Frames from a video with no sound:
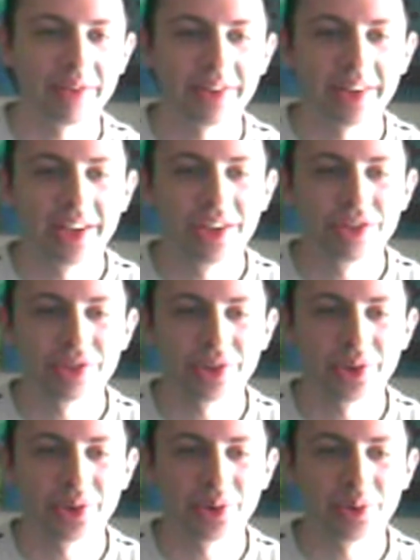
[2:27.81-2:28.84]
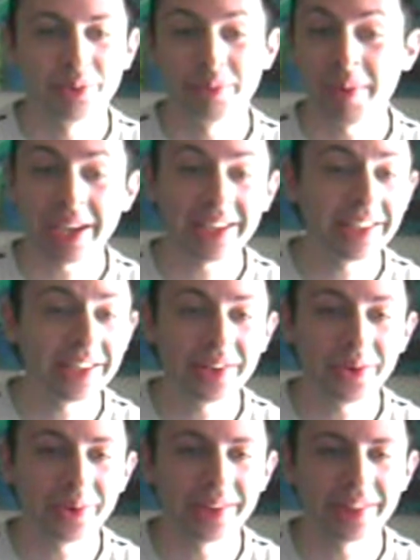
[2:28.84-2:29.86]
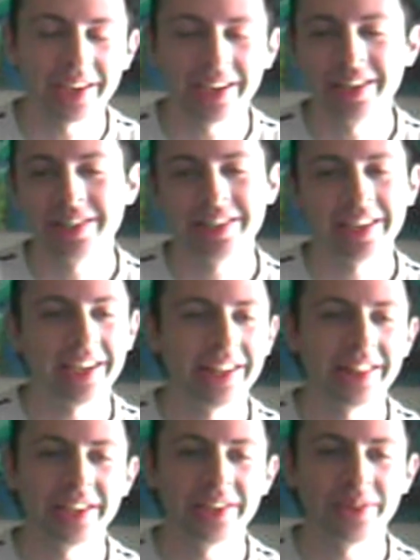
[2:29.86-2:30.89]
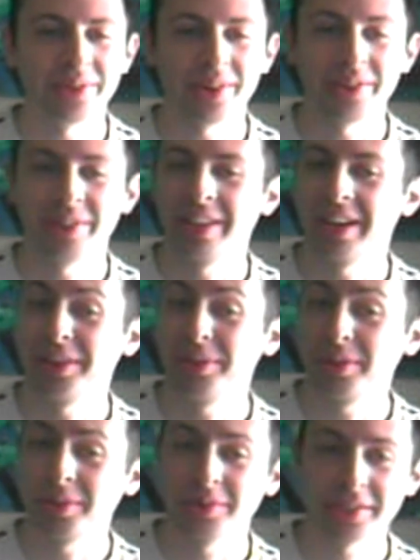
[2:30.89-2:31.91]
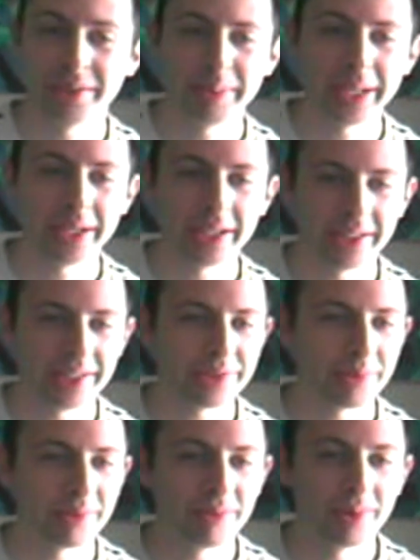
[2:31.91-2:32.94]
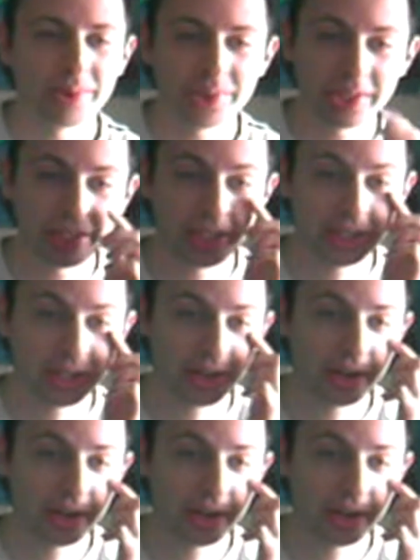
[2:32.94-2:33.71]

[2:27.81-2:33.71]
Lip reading: So Maggie didn't know anything. I didn't say anything to her other than I knew that there was going to be at least one Ford GT there.